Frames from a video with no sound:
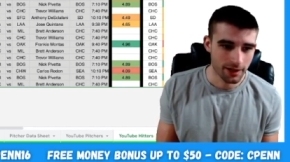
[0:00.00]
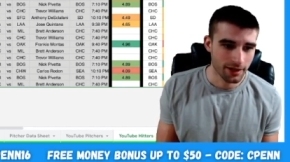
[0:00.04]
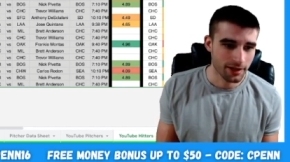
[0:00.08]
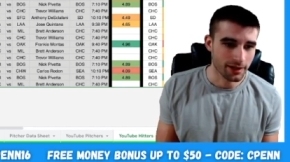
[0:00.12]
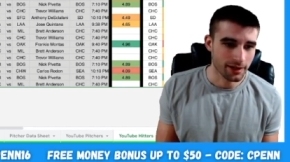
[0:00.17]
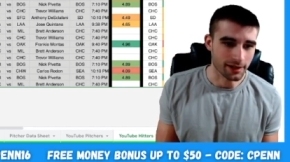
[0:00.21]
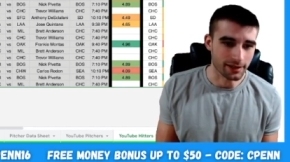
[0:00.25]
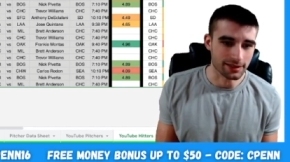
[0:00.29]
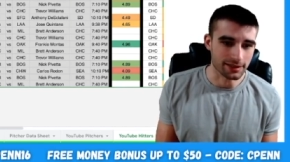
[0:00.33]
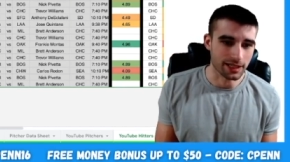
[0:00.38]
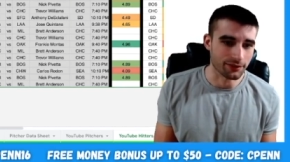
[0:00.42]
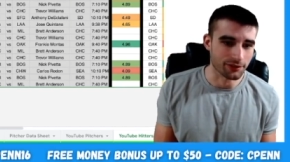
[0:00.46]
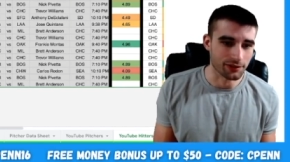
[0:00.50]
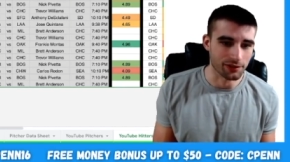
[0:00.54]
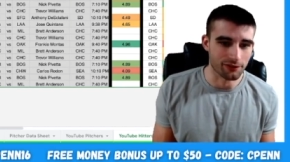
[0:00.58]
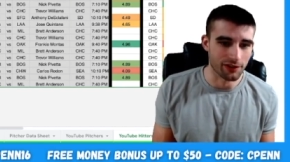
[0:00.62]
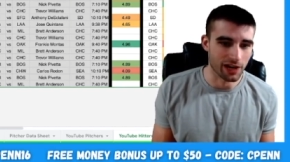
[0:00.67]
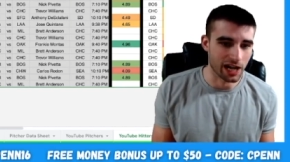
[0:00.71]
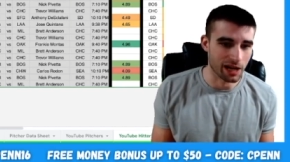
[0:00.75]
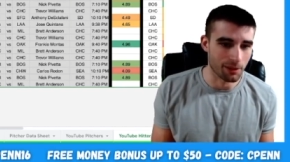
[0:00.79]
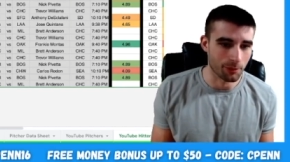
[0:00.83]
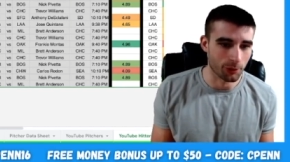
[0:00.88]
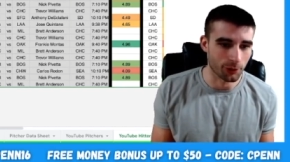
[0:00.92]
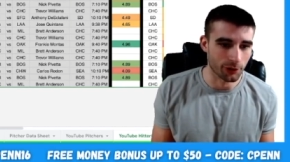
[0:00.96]
he's definitely
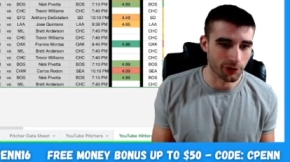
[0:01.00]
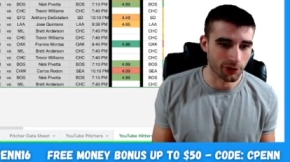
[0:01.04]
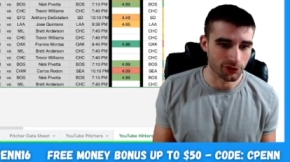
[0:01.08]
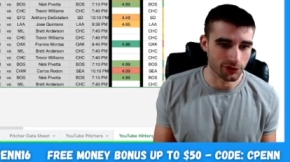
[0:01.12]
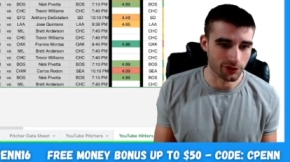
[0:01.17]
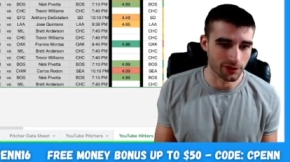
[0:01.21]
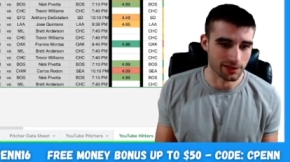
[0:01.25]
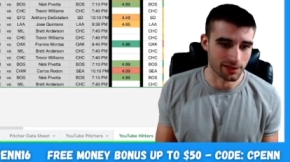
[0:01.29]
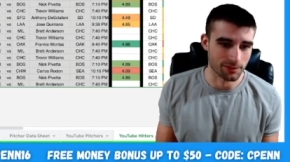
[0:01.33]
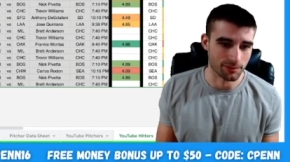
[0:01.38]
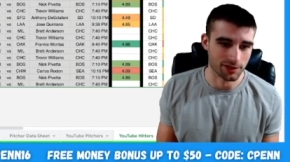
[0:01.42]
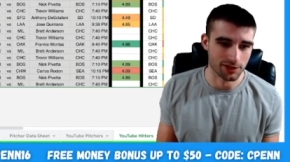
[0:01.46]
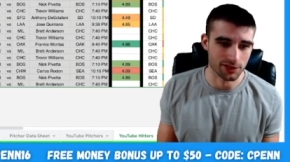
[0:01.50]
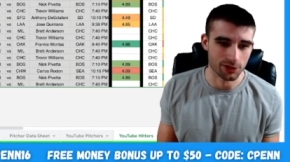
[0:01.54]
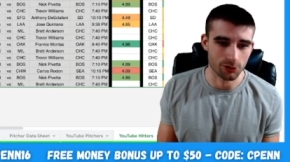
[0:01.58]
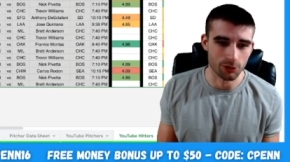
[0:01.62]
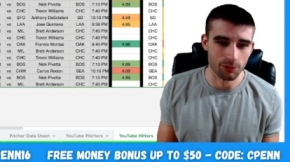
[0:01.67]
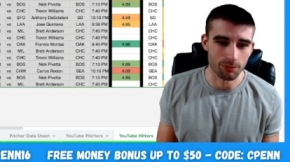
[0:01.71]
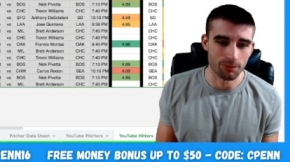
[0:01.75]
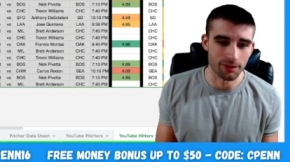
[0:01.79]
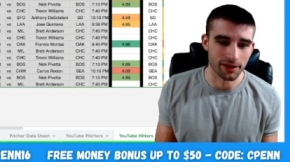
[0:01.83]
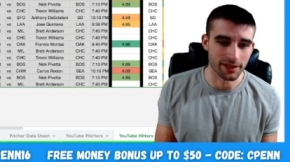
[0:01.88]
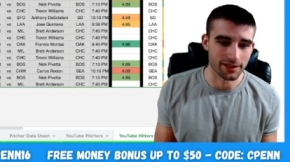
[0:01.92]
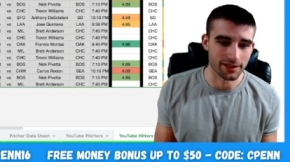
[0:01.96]
viable. He also has some stolen
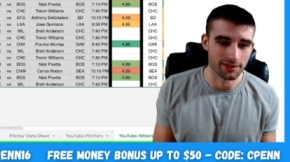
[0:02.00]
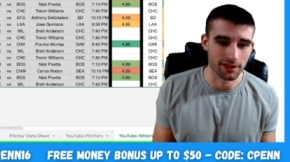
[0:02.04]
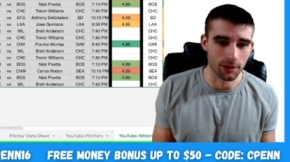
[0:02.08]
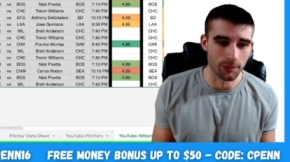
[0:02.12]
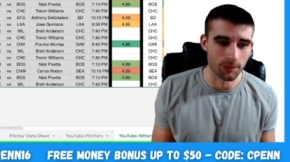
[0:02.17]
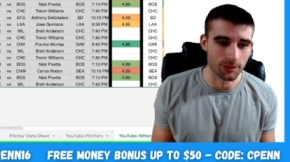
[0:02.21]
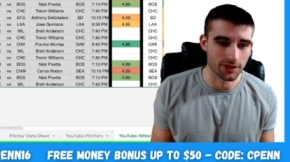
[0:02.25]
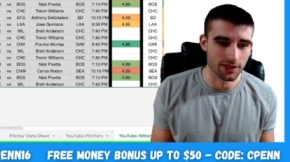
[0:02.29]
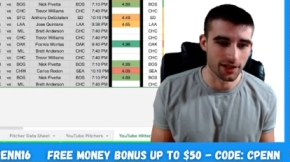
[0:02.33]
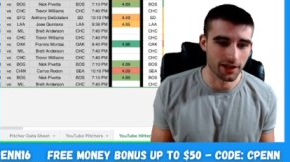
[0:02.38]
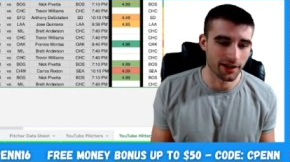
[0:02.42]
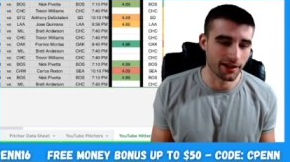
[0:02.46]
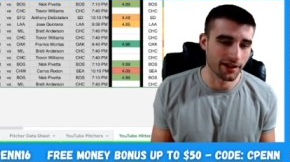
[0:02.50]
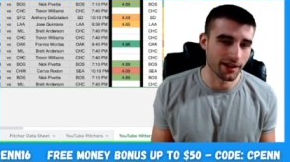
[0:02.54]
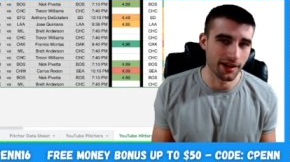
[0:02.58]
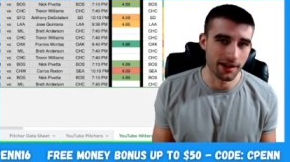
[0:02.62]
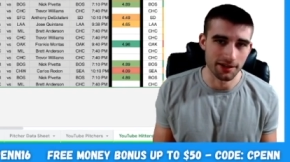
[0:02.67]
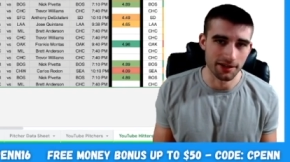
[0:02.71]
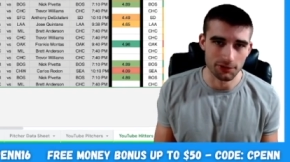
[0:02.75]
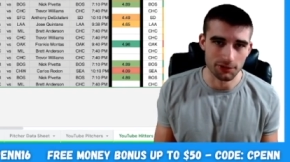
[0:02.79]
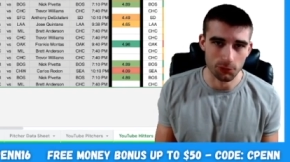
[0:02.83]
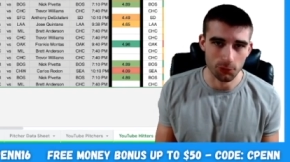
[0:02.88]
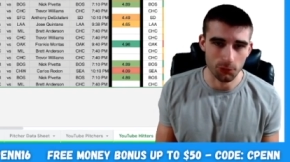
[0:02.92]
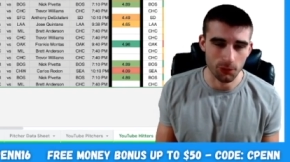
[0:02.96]
base upside
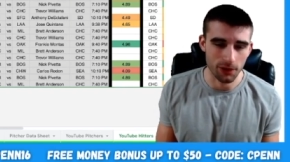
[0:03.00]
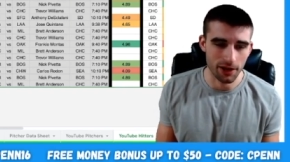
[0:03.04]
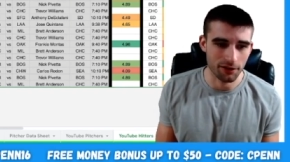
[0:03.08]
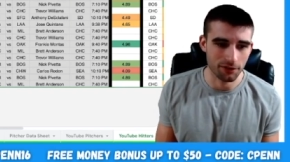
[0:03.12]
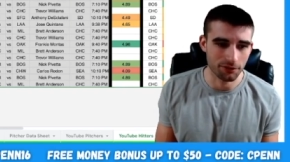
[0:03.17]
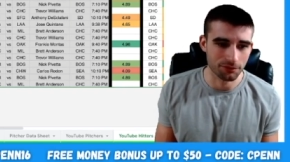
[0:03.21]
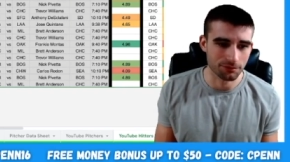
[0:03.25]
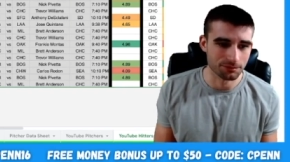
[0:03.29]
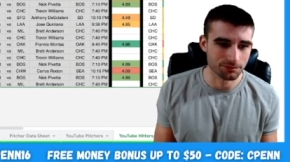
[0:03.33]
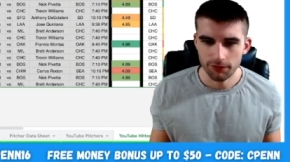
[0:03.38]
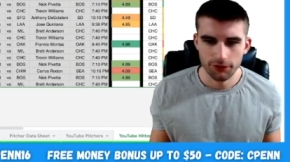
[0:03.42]
as well.